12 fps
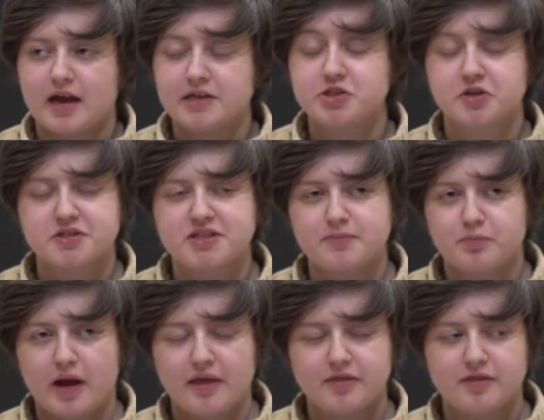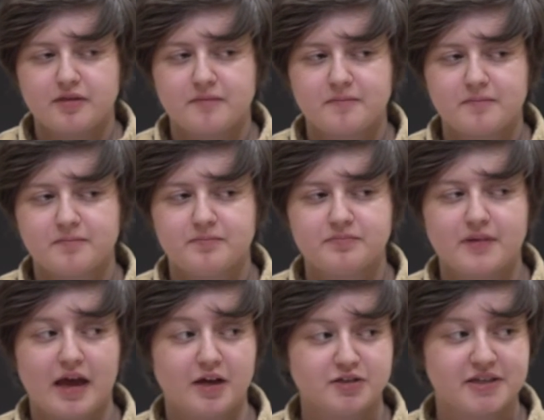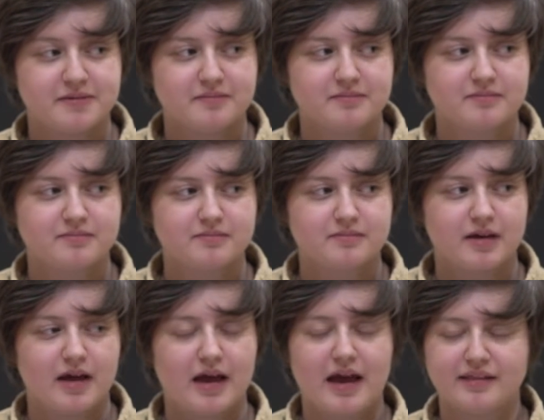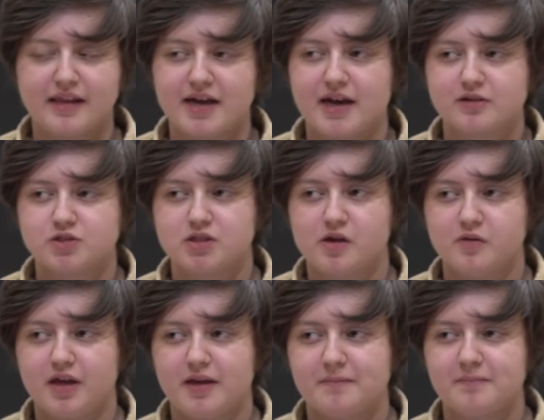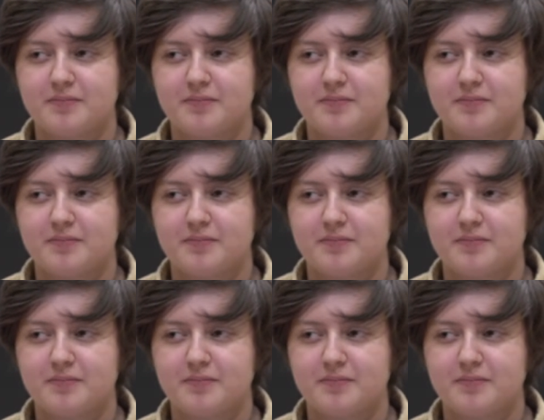I took a deep breath, held it, and let it out slowly.